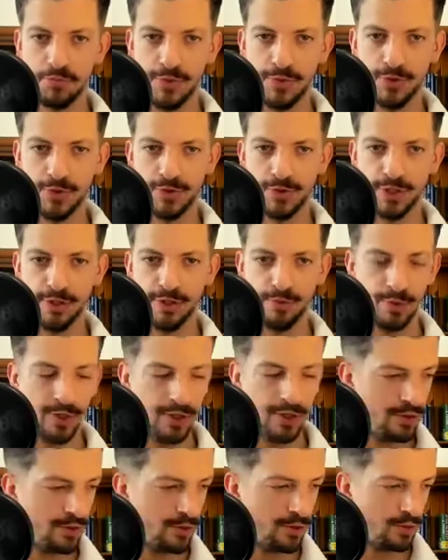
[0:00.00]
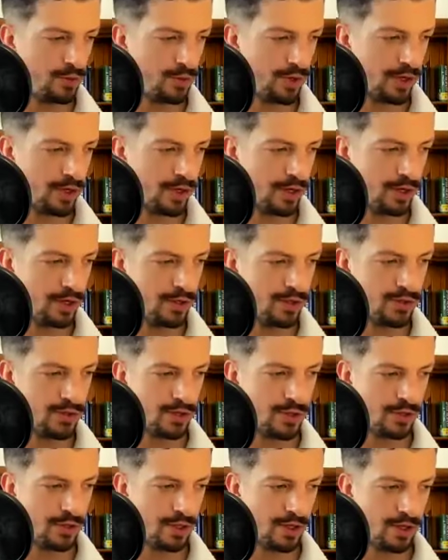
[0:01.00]
Interesting. Well, you
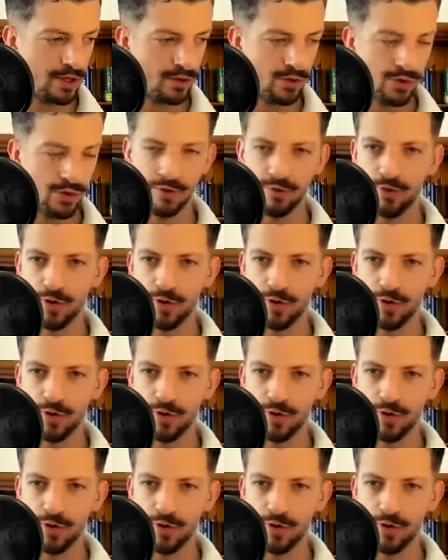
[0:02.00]
certainly are looking